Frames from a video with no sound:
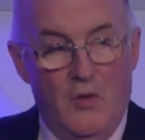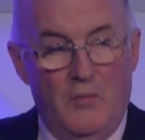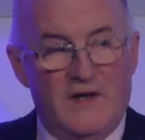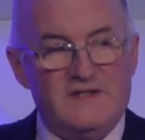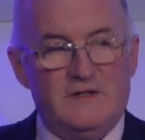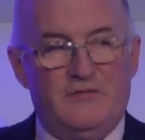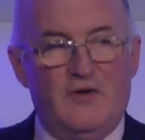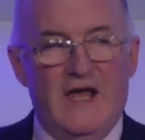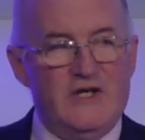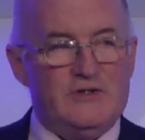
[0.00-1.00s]
Positive
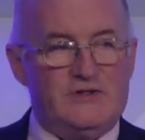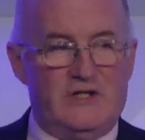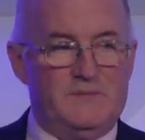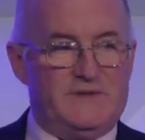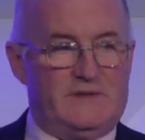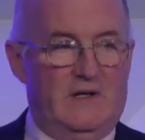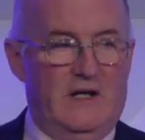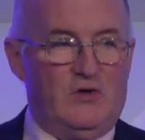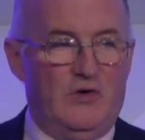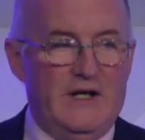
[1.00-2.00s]
relationships
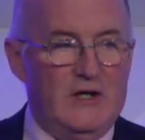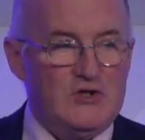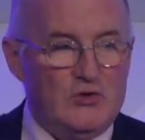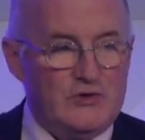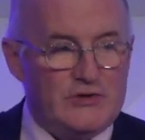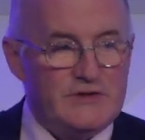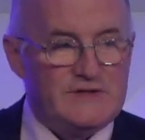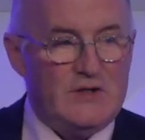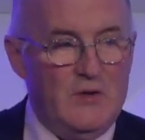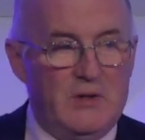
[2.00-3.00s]
at critical
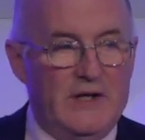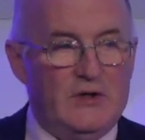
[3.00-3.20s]
junctures play played a